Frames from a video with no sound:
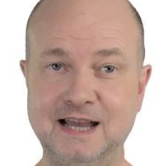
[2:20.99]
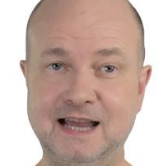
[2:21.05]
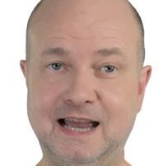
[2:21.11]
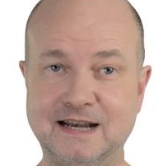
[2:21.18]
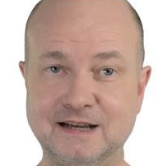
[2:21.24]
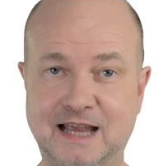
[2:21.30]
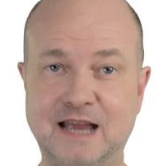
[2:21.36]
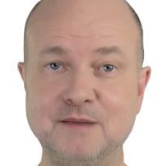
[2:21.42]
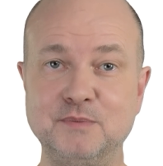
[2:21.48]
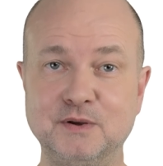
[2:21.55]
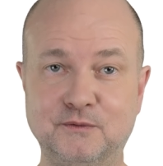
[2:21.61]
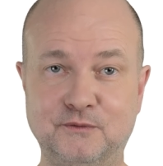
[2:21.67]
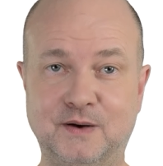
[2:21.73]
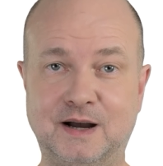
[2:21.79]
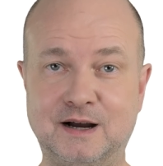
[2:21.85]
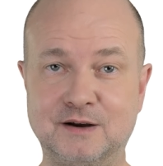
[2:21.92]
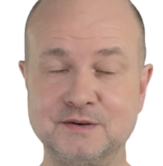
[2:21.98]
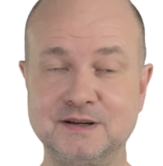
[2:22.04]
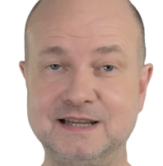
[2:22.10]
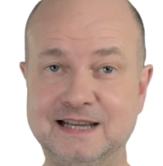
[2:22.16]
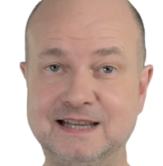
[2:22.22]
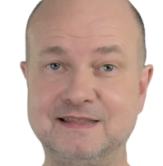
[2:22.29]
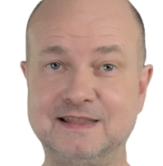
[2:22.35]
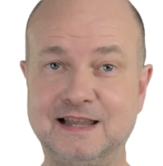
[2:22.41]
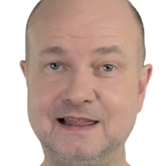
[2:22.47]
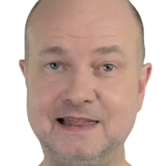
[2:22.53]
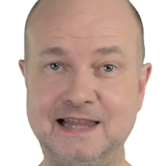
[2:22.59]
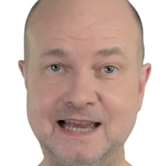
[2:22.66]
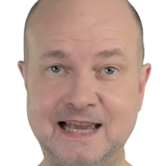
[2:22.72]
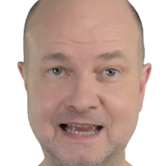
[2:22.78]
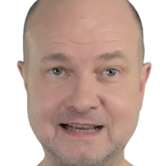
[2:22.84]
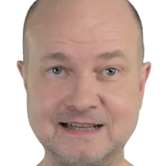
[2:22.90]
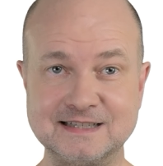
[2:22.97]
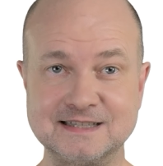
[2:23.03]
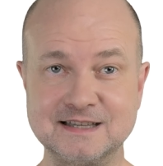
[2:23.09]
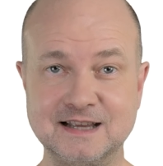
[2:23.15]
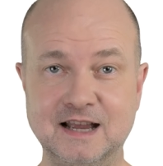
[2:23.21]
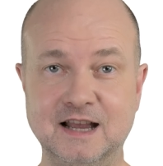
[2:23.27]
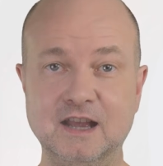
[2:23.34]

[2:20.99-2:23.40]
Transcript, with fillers: and can be found in the legs.